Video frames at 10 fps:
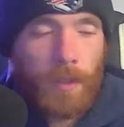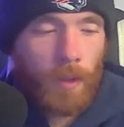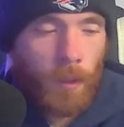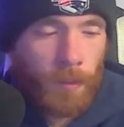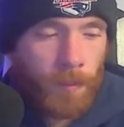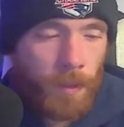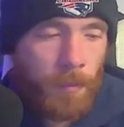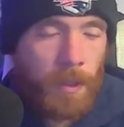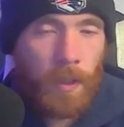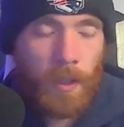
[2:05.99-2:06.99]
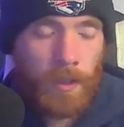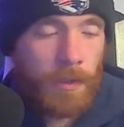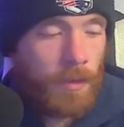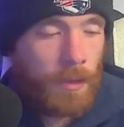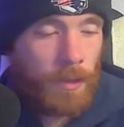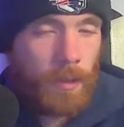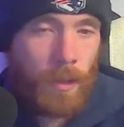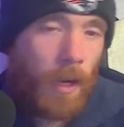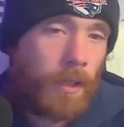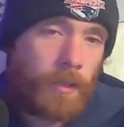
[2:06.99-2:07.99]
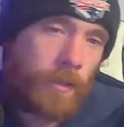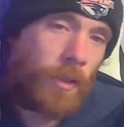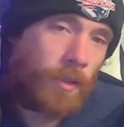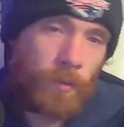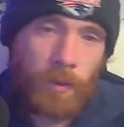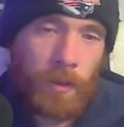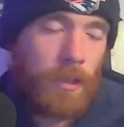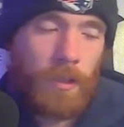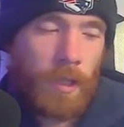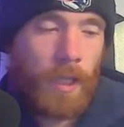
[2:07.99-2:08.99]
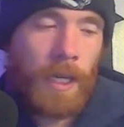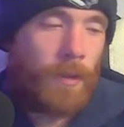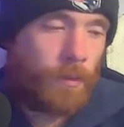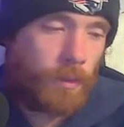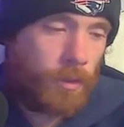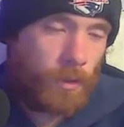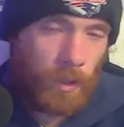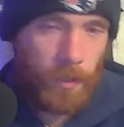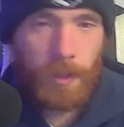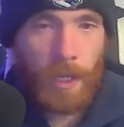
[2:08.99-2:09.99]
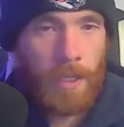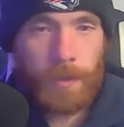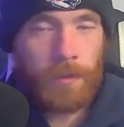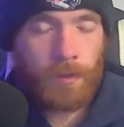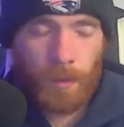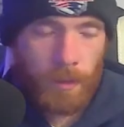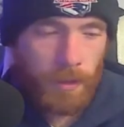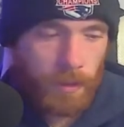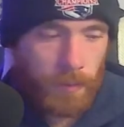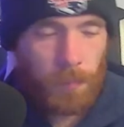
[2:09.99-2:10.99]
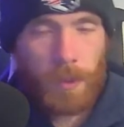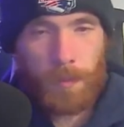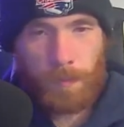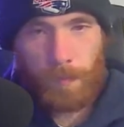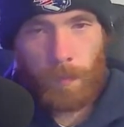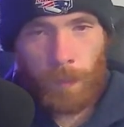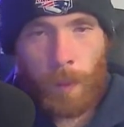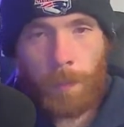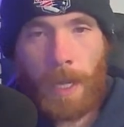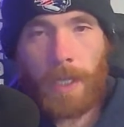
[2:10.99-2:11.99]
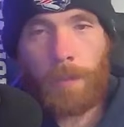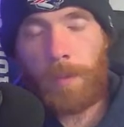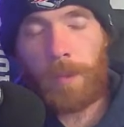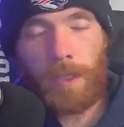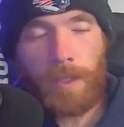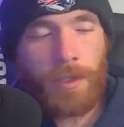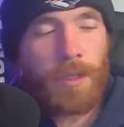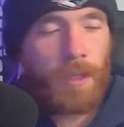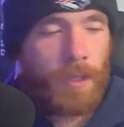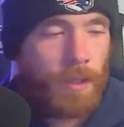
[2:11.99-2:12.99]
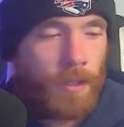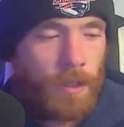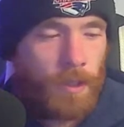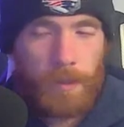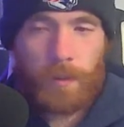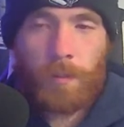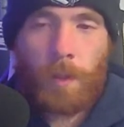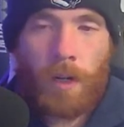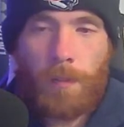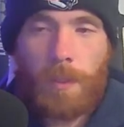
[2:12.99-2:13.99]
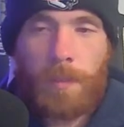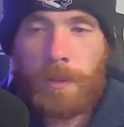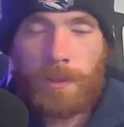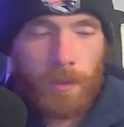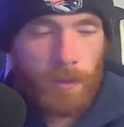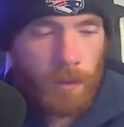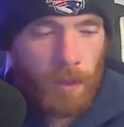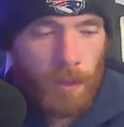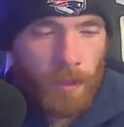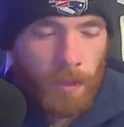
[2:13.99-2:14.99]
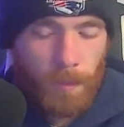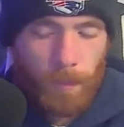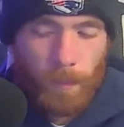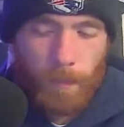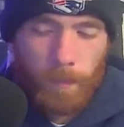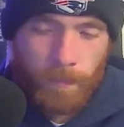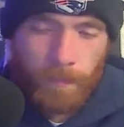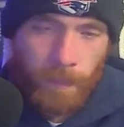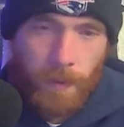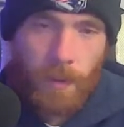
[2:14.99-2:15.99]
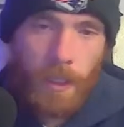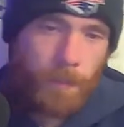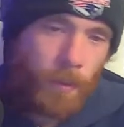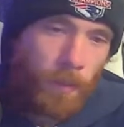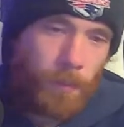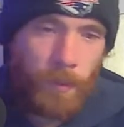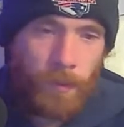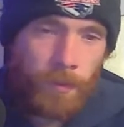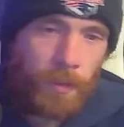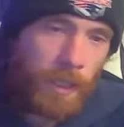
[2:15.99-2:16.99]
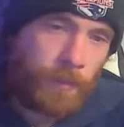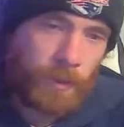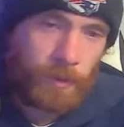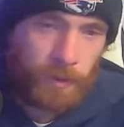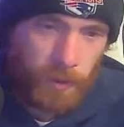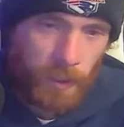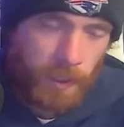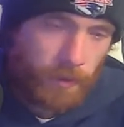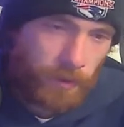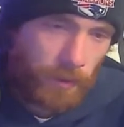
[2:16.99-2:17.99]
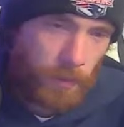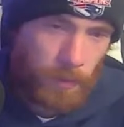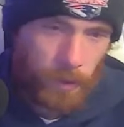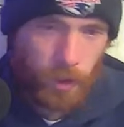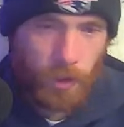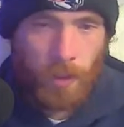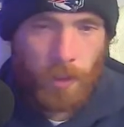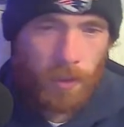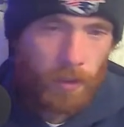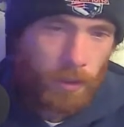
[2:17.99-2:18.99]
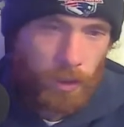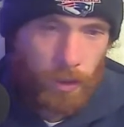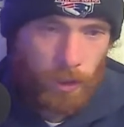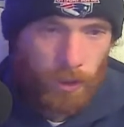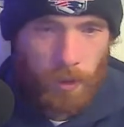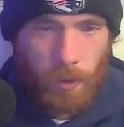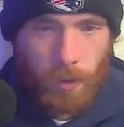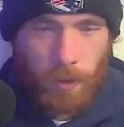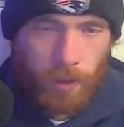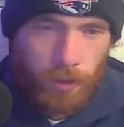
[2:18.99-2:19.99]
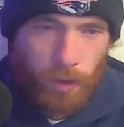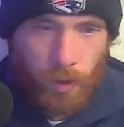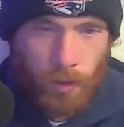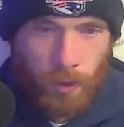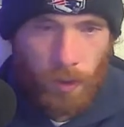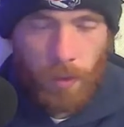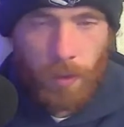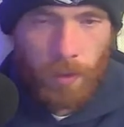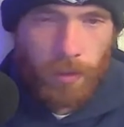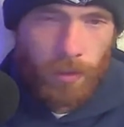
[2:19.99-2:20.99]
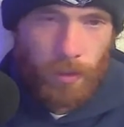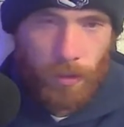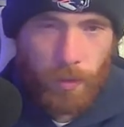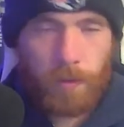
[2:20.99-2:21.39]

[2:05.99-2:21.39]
the loaded BB gun. Because that's all you really need to take out the Dodgers. Is well-packed BB gun. And some hard BBs. You got to pump it a few times because it's a daisy. You got to be like, ch, ch, ch, ch.